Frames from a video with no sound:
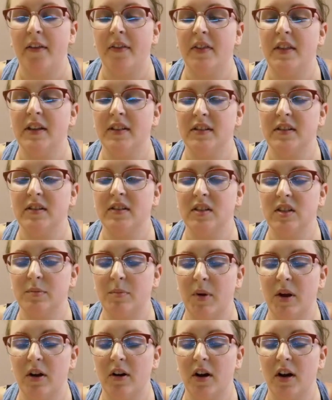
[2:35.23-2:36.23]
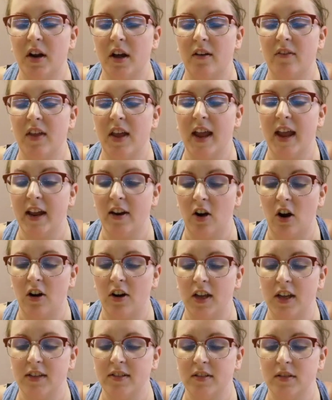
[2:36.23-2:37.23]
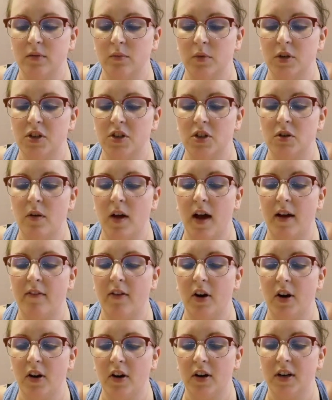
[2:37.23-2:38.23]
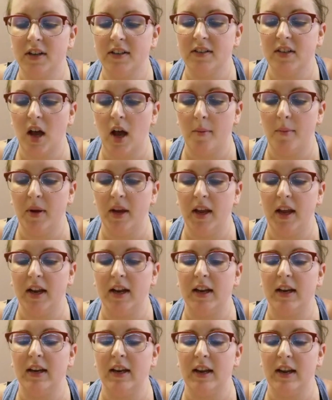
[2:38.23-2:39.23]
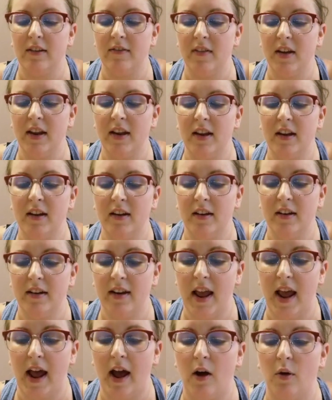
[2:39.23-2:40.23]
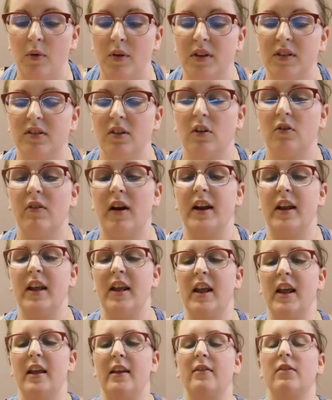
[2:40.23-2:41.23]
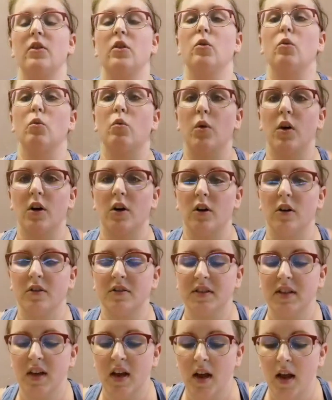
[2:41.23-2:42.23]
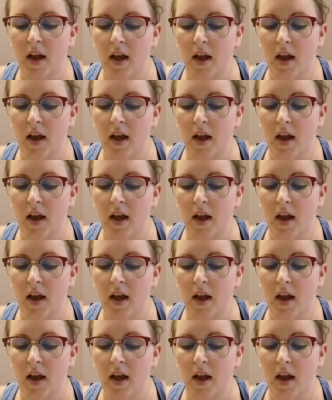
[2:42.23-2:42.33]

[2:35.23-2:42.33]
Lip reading: This is the spirit of the anarchist, which you have heard is coming in, and even now is already in the world.